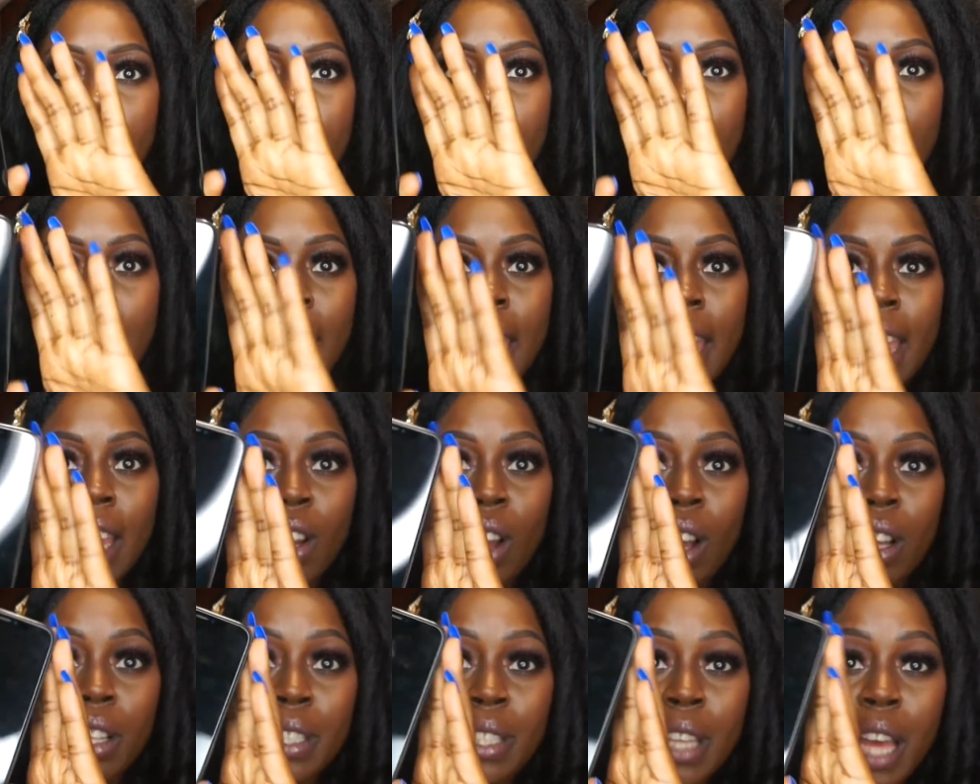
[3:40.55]
And
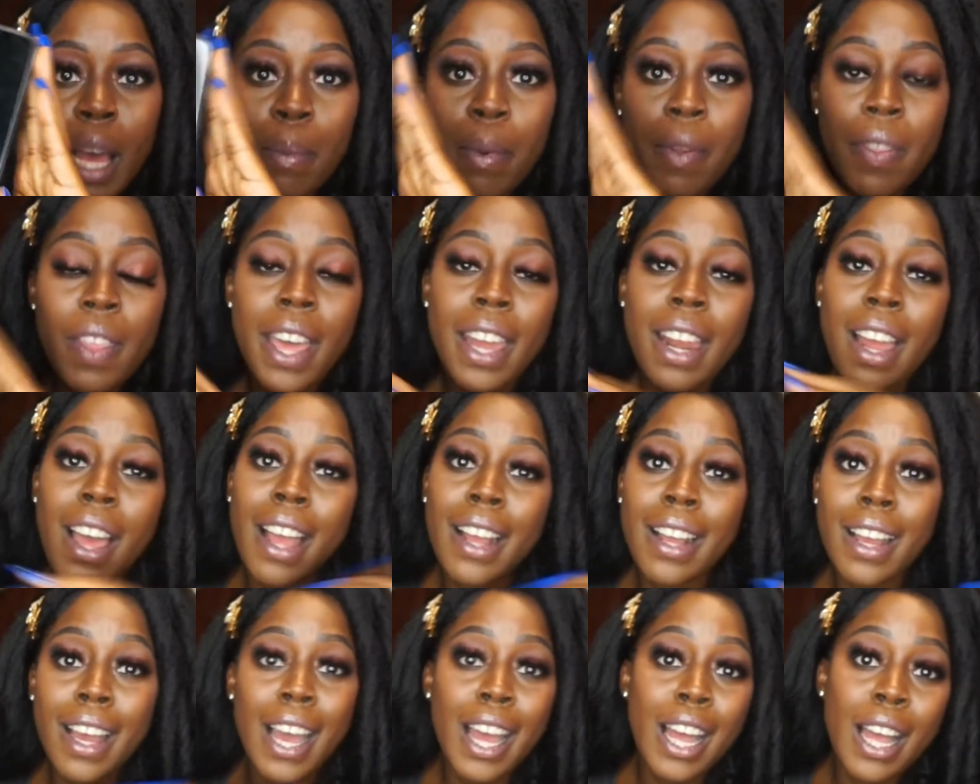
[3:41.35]
on top of that,
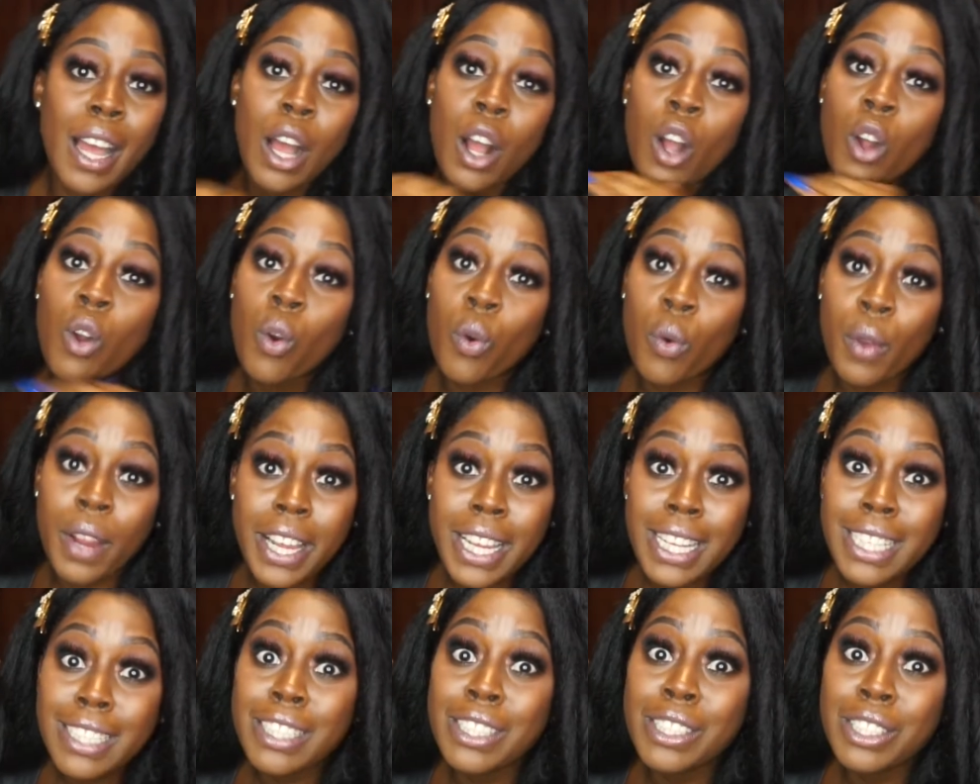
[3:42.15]
I got
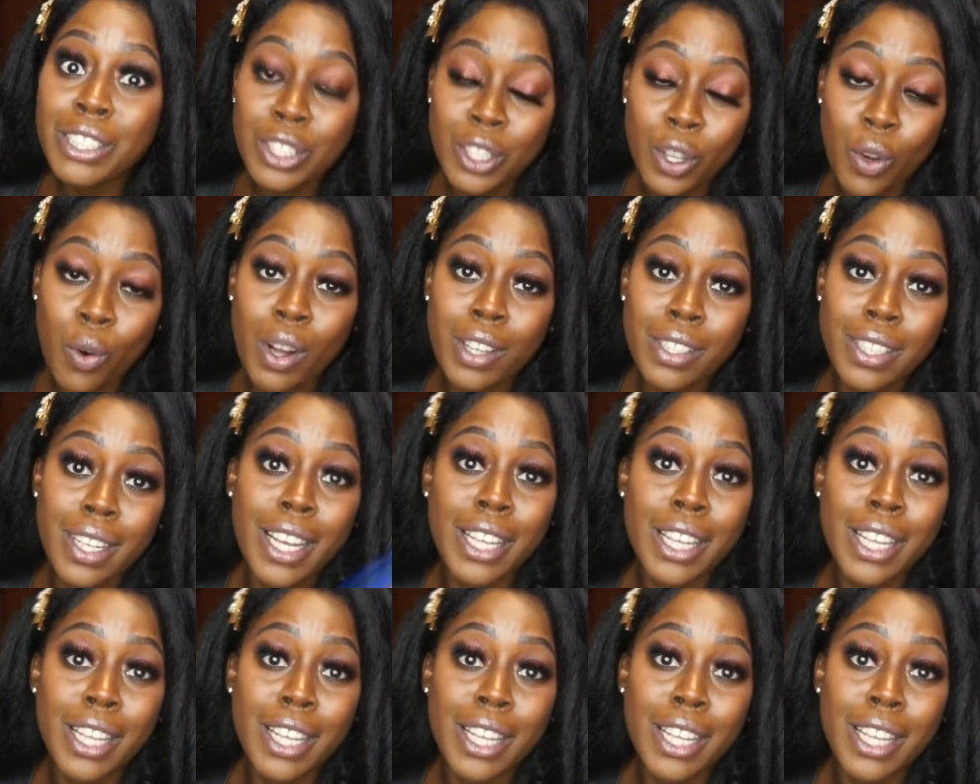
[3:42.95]
crazy storage.